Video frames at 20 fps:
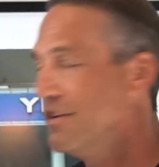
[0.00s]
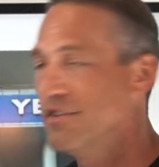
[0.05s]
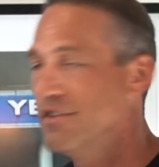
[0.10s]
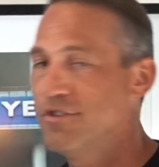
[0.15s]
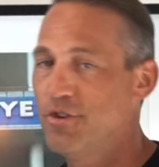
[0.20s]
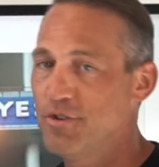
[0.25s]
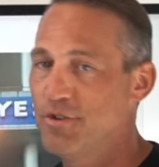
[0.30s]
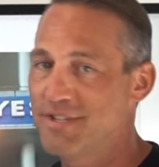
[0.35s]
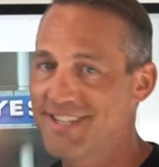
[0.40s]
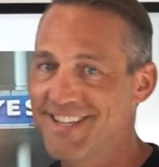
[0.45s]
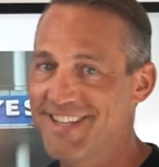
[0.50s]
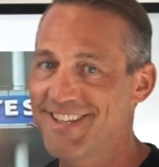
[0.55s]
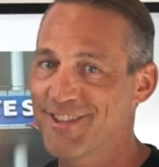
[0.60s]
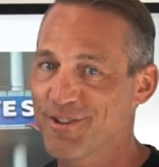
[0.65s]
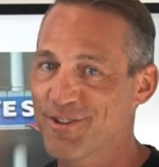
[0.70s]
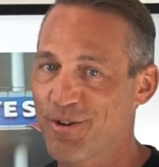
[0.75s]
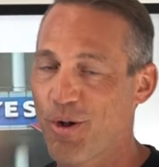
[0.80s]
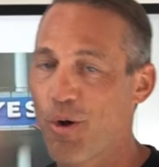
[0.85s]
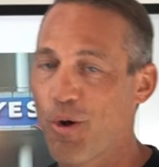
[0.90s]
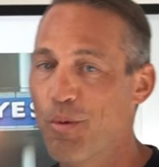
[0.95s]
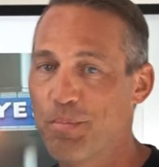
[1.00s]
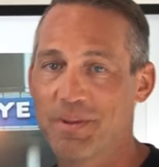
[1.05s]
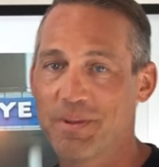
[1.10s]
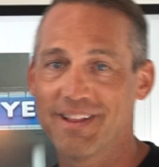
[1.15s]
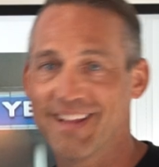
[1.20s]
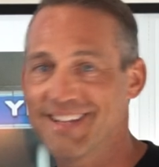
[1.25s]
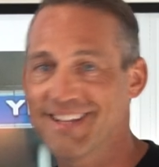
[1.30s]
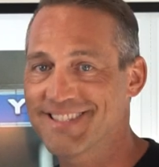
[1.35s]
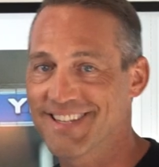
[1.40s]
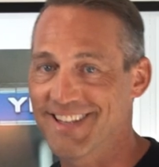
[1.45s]
Do you see that they're
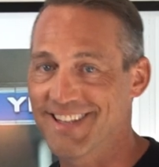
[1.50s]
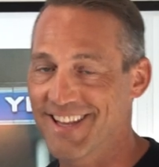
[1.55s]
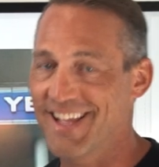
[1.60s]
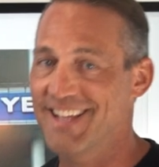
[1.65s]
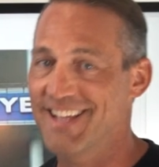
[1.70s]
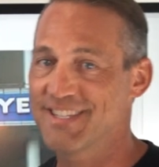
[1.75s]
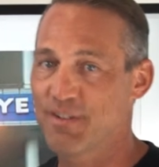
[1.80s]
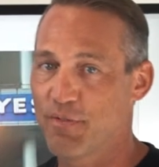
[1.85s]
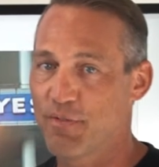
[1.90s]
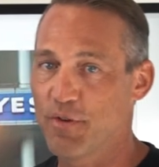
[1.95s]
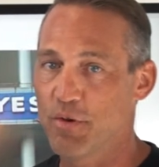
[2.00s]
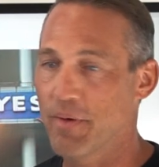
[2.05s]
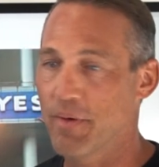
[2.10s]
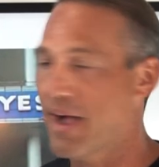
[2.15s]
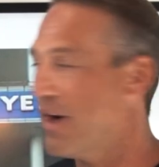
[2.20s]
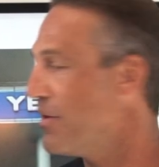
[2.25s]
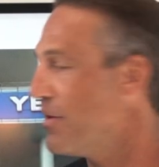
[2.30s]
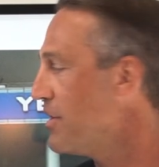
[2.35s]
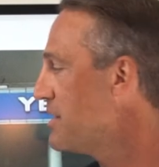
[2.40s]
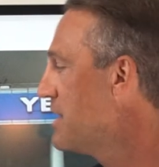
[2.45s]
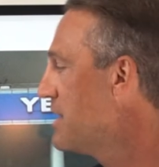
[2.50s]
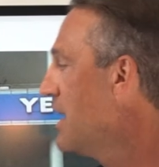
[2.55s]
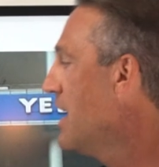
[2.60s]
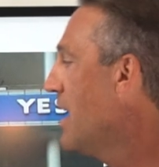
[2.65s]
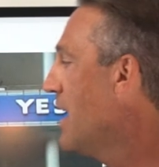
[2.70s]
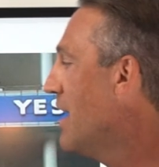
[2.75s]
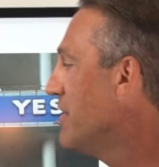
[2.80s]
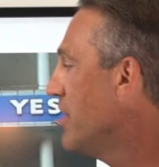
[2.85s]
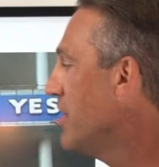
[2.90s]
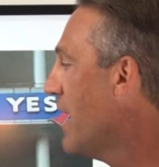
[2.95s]
open less and less, few hours?
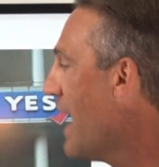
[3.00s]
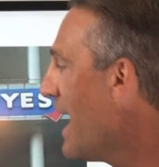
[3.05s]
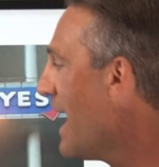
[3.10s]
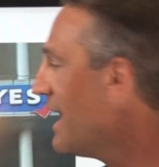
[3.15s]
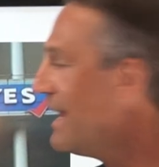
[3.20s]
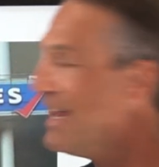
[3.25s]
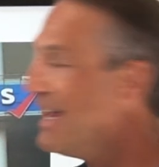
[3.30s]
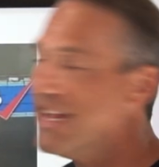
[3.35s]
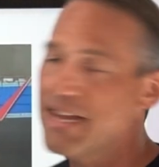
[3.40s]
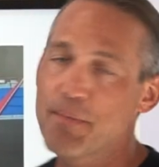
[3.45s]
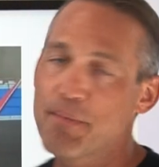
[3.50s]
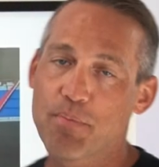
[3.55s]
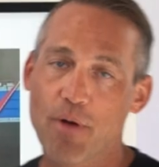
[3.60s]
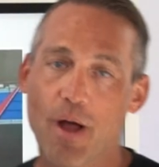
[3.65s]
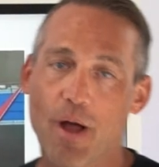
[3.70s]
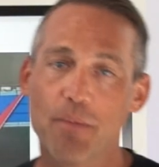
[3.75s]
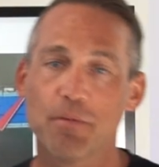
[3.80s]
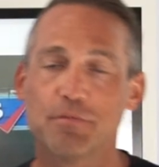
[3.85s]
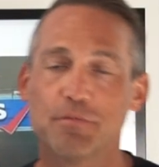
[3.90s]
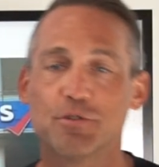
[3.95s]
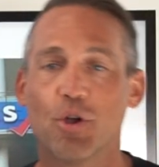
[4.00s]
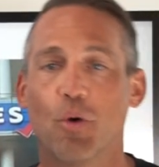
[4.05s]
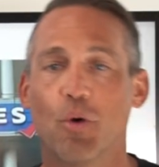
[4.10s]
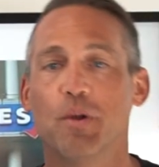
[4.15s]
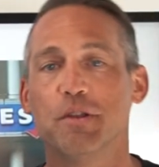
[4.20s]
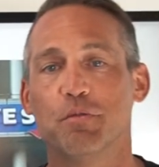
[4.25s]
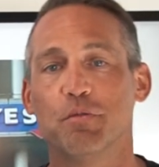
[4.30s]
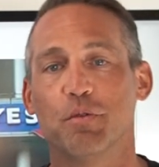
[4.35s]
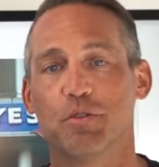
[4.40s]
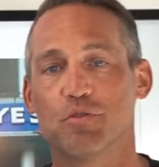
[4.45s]
Have you had any problems
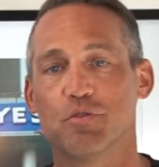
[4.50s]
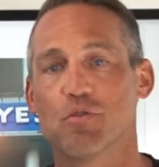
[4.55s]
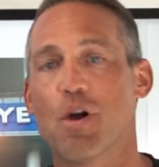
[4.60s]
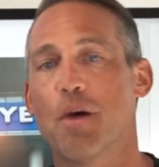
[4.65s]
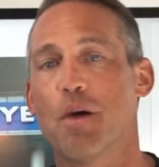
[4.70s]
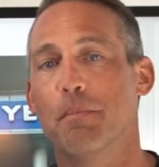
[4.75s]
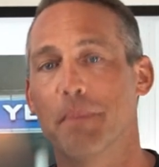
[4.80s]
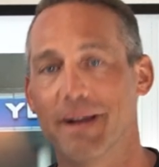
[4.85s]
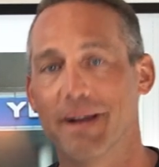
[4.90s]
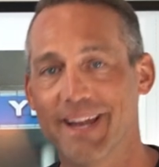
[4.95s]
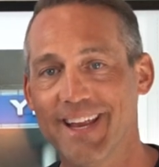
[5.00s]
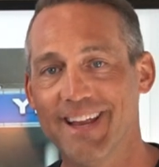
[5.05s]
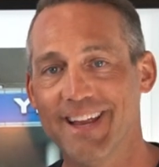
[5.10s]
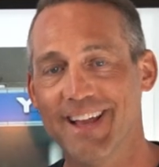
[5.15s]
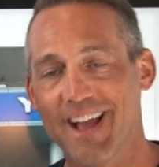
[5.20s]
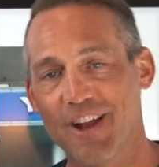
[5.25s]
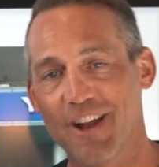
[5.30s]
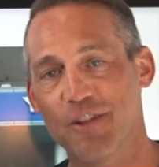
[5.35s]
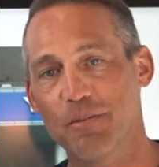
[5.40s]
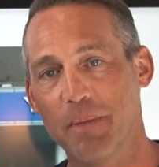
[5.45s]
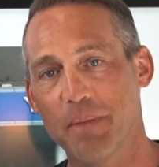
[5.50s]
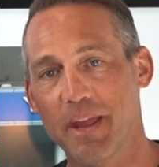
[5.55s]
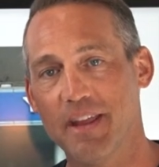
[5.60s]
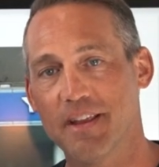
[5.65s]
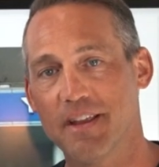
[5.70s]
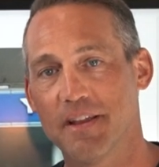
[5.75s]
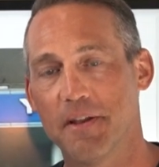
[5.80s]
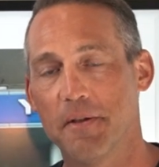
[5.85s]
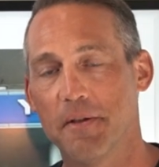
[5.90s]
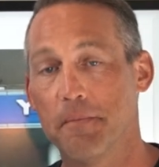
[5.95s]
going to withdraw money out of the
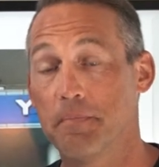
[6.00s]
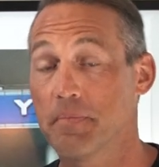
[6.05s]
bank?